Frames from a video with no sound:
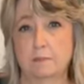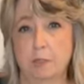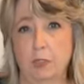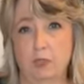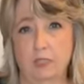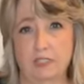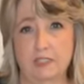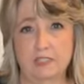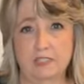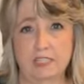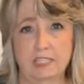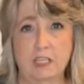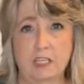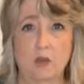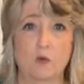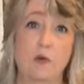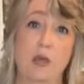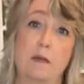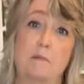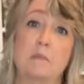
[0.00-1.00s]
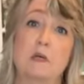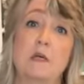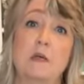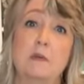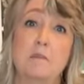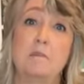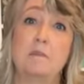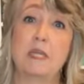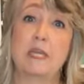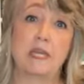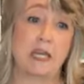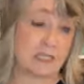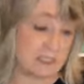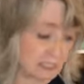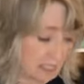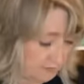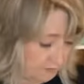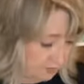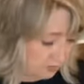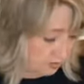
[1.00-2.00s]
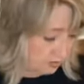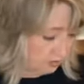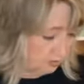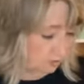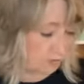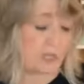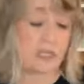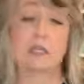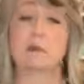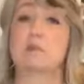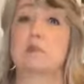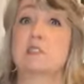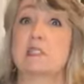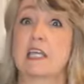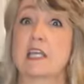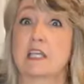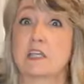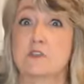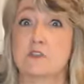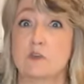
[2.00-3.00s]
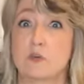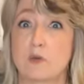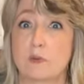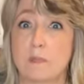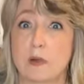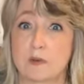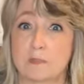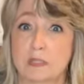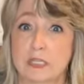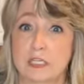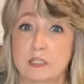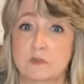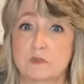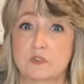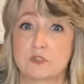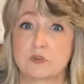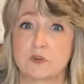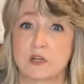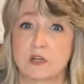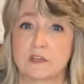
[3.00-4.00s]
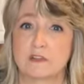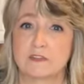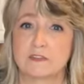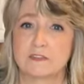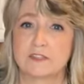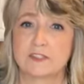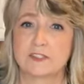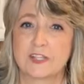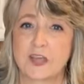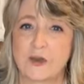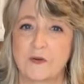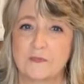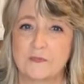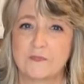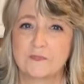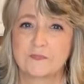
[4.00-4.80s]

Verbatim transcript: period COM, because if you do, it will take you to a barbecue store. So,